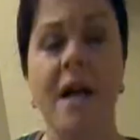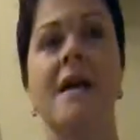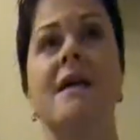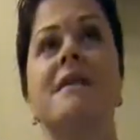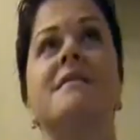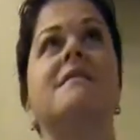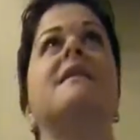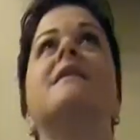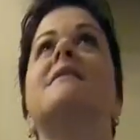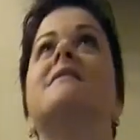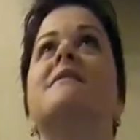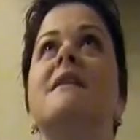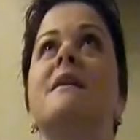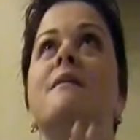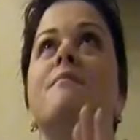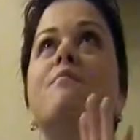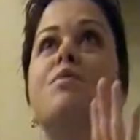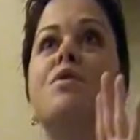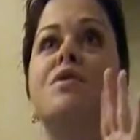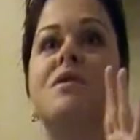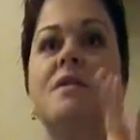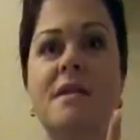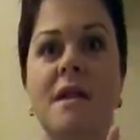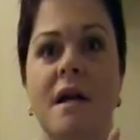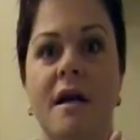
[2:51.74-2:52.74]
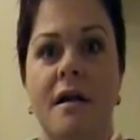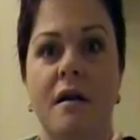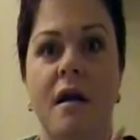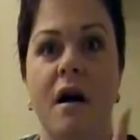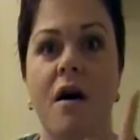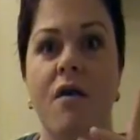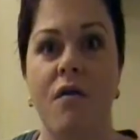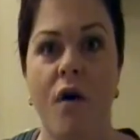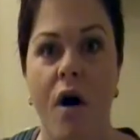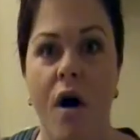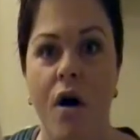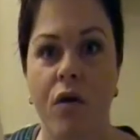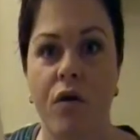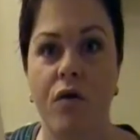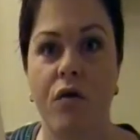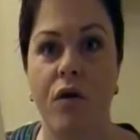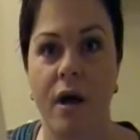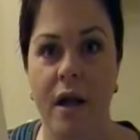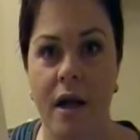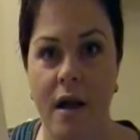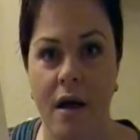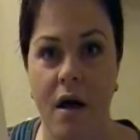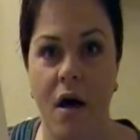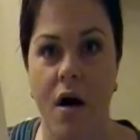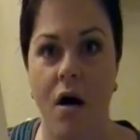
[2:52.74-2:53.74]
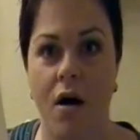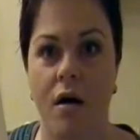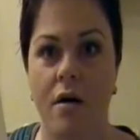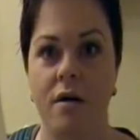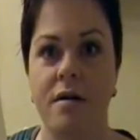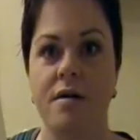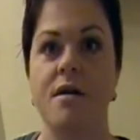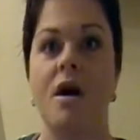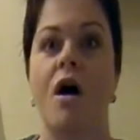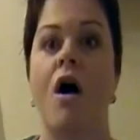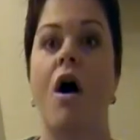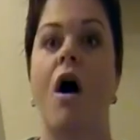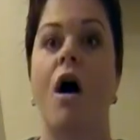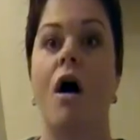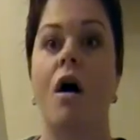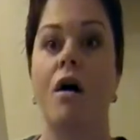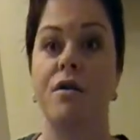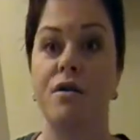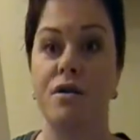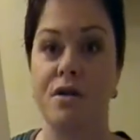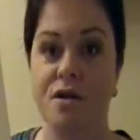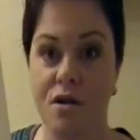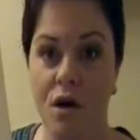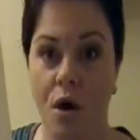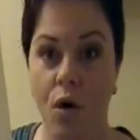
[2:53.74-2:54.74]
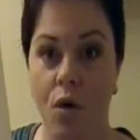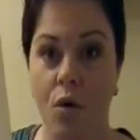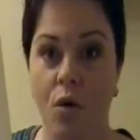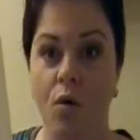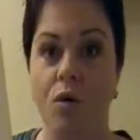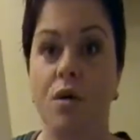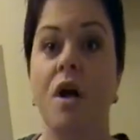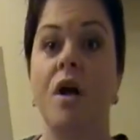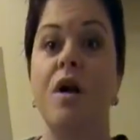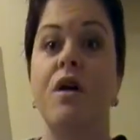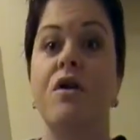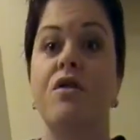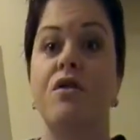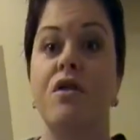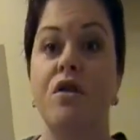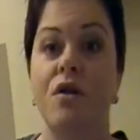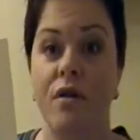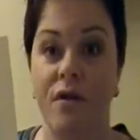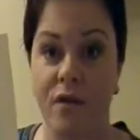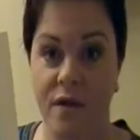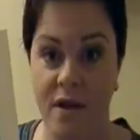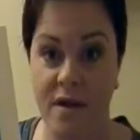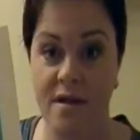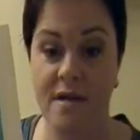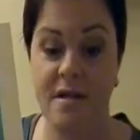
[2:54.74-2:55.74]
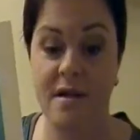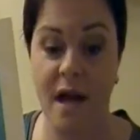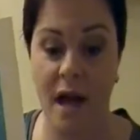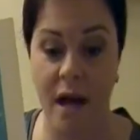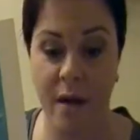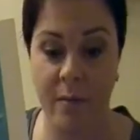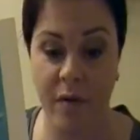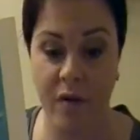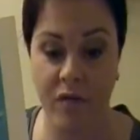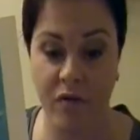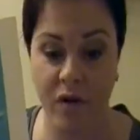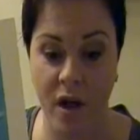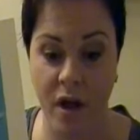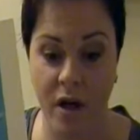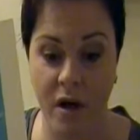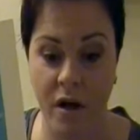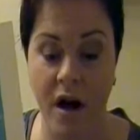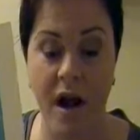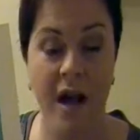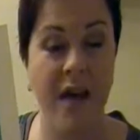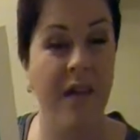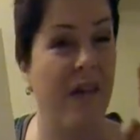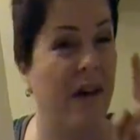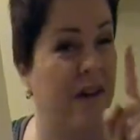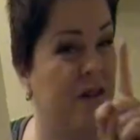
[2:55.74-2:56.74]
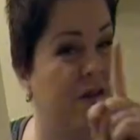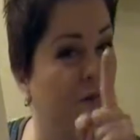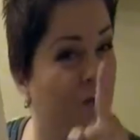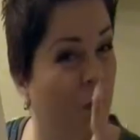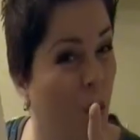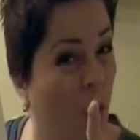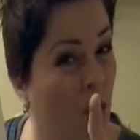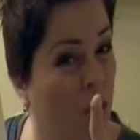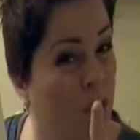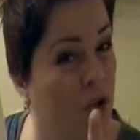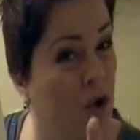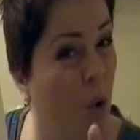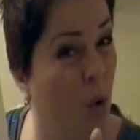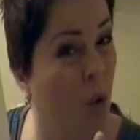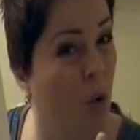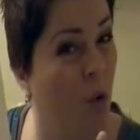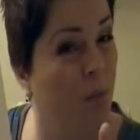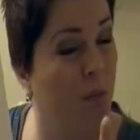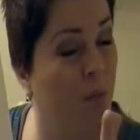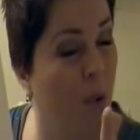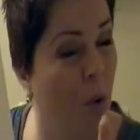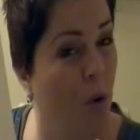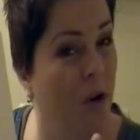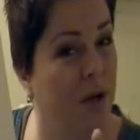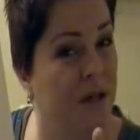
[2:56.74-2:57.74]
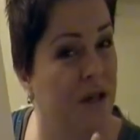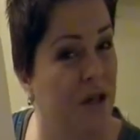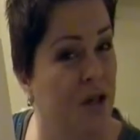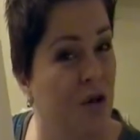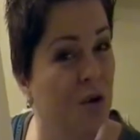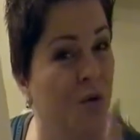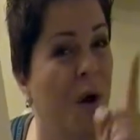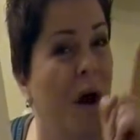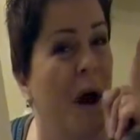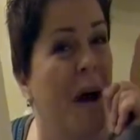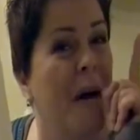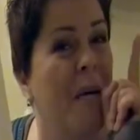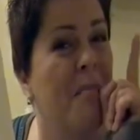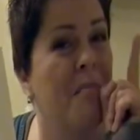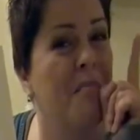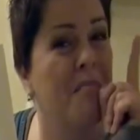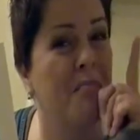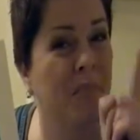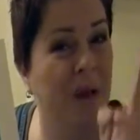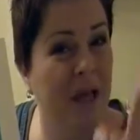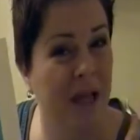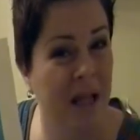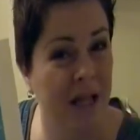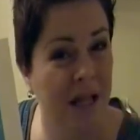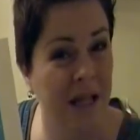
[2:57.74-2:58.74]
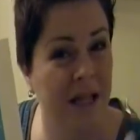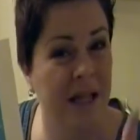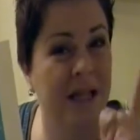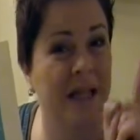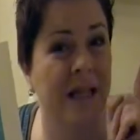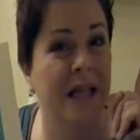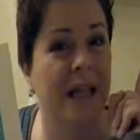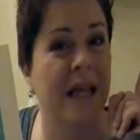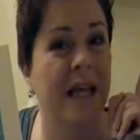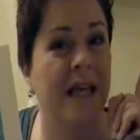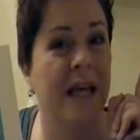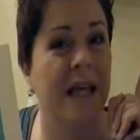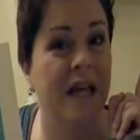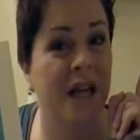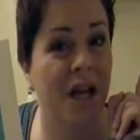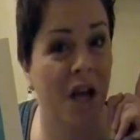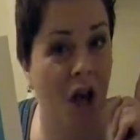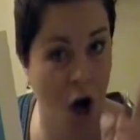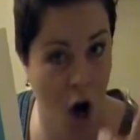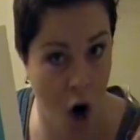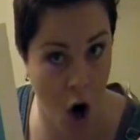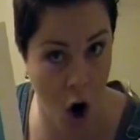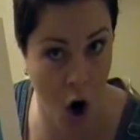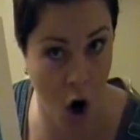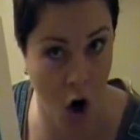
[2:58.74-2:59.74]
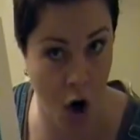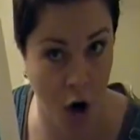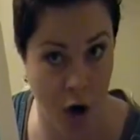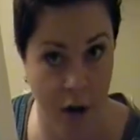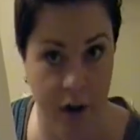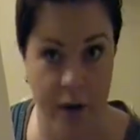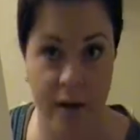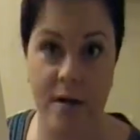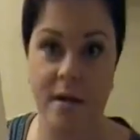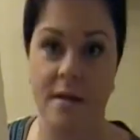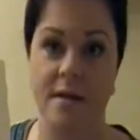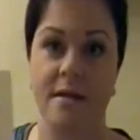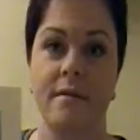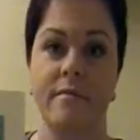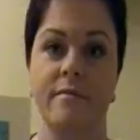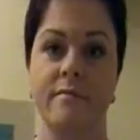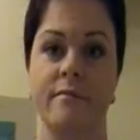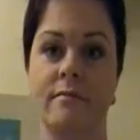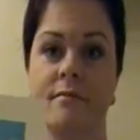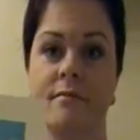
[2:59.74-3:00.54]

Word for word: 60% of all greeting cards are sold during this time of year. That's 4.2 million cards.